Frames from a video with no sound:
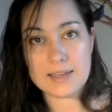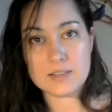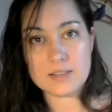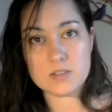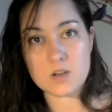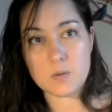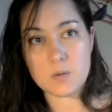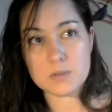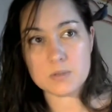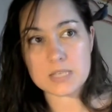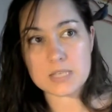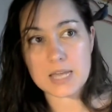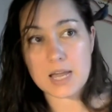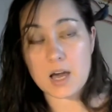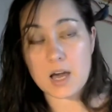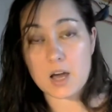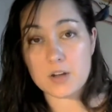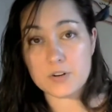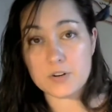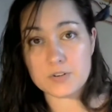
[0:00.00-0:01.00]
It's almost like
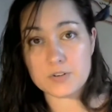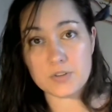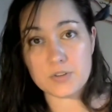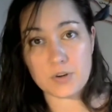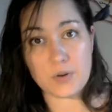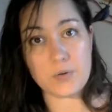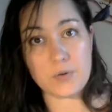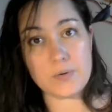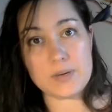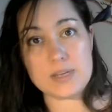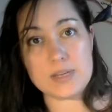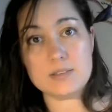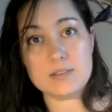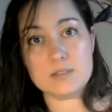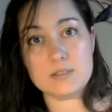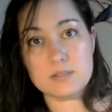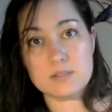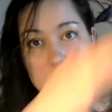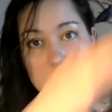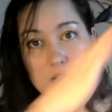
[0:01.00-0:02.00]
under the
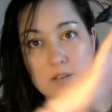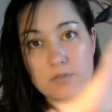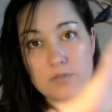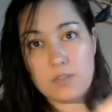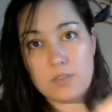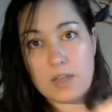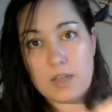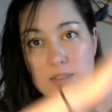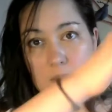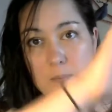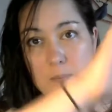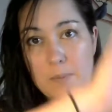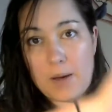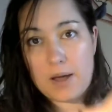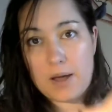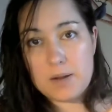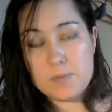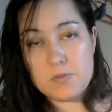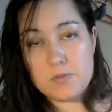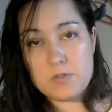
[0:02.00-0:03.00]
crease, if like the
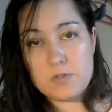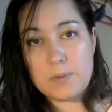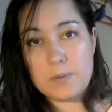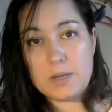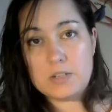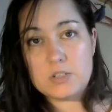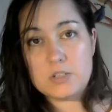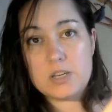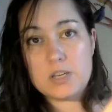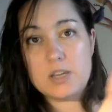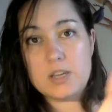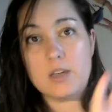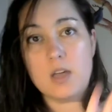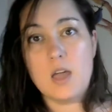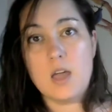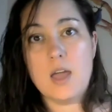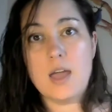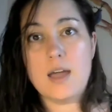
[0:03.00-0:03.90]
bottom of the butt cheek,